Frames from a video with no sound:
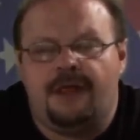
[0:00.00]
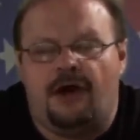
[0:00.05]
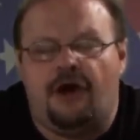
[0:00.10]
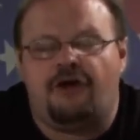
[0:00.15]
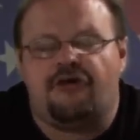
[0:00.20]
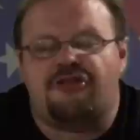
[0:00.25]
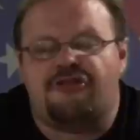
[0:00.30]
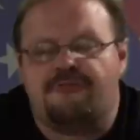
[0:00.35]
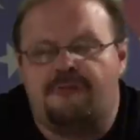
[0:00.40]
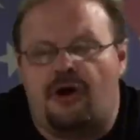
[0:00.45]

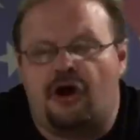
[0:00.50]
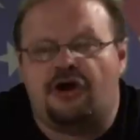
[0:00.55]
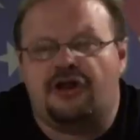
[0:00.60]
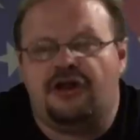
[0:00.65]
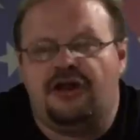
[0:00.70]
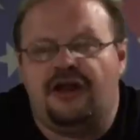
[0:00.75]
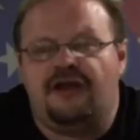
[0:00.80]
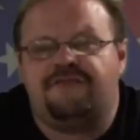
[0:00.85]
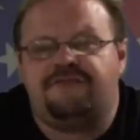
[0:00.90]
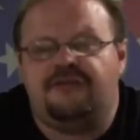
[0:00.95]
are smart
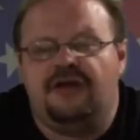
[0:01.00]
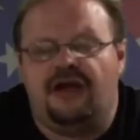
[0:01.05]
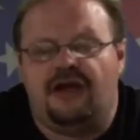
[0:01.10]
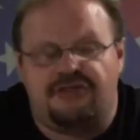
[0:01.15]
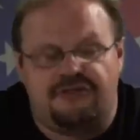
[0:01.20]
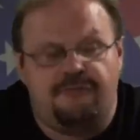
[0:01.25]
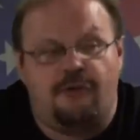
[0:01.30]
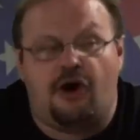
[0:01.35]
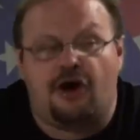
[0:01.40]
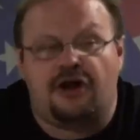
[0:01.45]

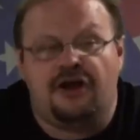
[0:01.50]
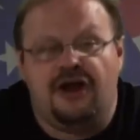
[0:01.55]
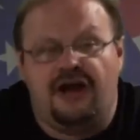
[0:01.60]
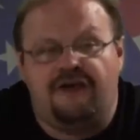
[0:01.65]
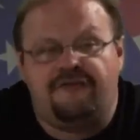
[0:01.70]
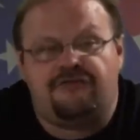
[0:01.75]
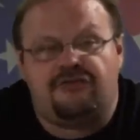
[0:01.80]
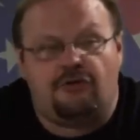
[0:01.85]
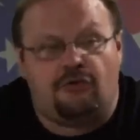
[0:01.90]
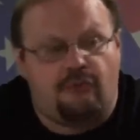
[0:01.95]

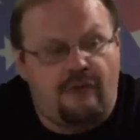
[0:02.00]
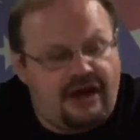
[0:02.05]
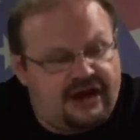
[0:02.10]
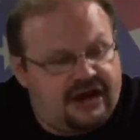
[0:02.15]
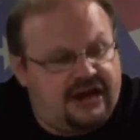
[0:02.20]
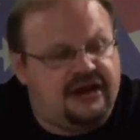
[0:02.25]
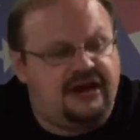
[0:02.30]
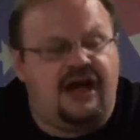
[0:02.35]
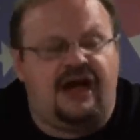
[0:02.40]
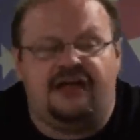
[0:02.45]
enough to
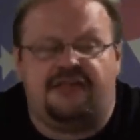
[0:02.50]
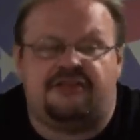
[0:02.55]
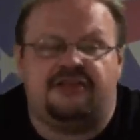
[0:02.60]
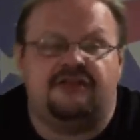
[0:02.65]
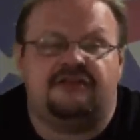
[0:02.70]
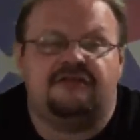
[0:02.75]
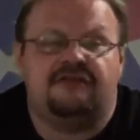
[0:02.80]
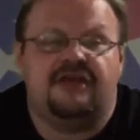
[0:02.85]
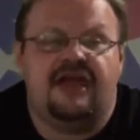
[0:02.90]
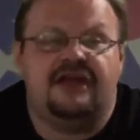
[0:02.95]
recognize
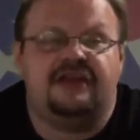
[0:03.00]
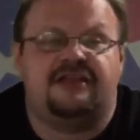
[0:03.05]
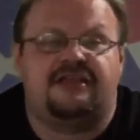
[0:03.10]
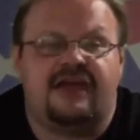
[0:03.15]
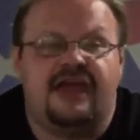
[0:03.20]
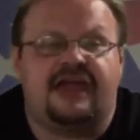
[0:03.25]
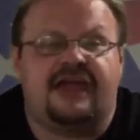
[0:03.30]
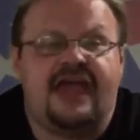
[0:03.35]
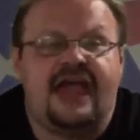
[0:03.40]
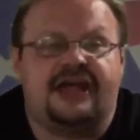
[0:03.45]
it and to
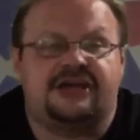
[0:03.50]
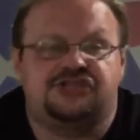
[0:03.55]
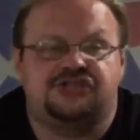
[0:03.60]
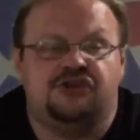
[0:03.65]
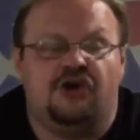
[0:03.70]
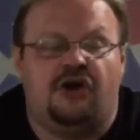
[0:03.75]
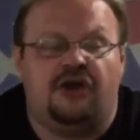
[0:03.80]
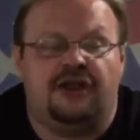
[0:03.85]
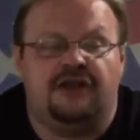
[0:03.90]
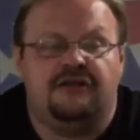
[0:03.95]
take
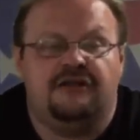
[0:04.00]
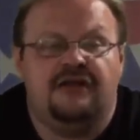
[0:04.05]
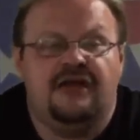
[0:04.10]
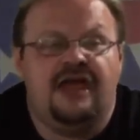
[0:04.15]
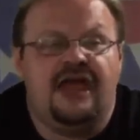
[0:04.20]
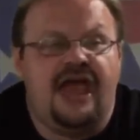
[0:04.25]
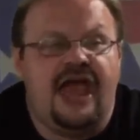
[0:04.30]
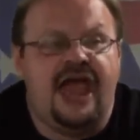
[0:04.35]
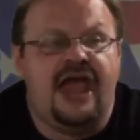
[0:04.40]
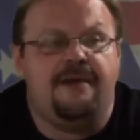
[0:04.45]
action on it,
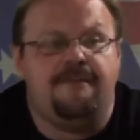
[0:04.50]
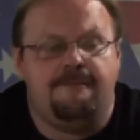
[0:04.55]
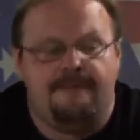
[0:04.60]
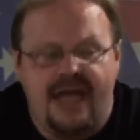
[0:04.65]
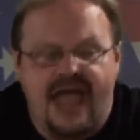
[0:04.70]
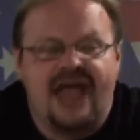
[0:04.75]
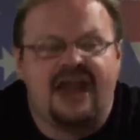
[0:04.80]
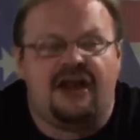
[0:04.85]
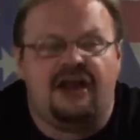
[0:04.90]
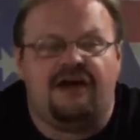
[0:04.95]
and
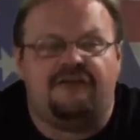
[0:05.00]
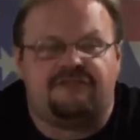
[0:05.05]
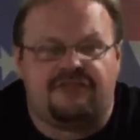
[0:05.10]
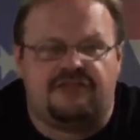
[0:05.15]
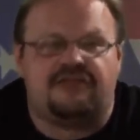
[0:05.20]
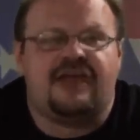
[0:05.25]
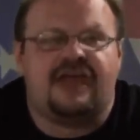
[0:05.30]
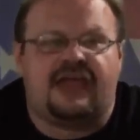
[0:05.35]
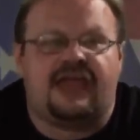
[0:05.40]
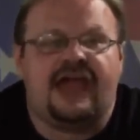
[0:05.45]
man enough
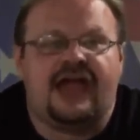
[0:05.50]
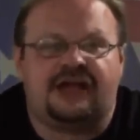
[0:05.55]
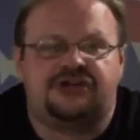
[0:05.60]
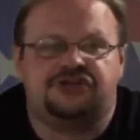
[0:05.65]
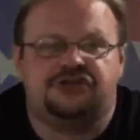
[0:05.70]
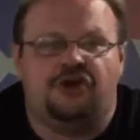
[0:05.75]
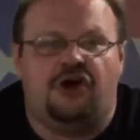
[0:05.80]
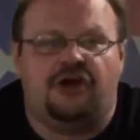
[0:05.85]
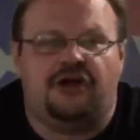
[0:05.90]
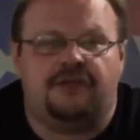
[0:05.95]
to take
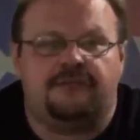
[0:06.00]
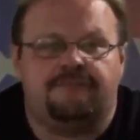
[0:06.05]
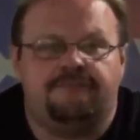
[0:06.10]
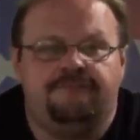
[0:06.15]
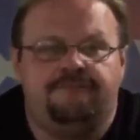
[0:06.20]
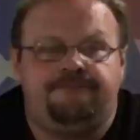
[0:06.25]
action on it.